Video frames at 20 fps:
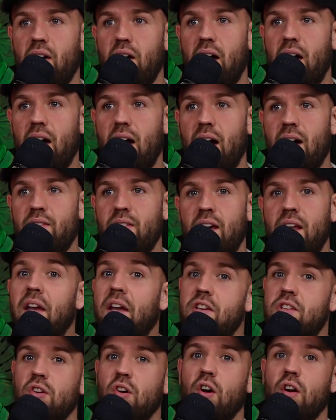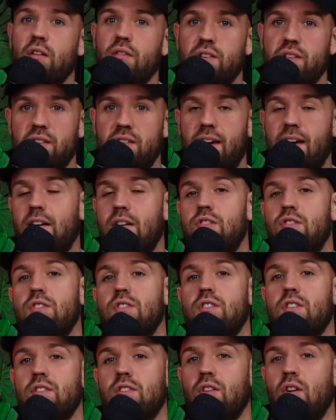I have any sort of
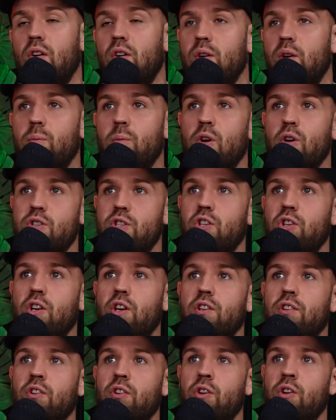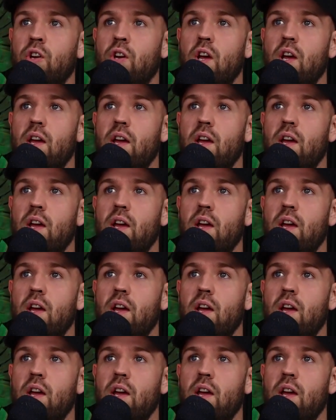intelligence at all, and I'm not sure I do,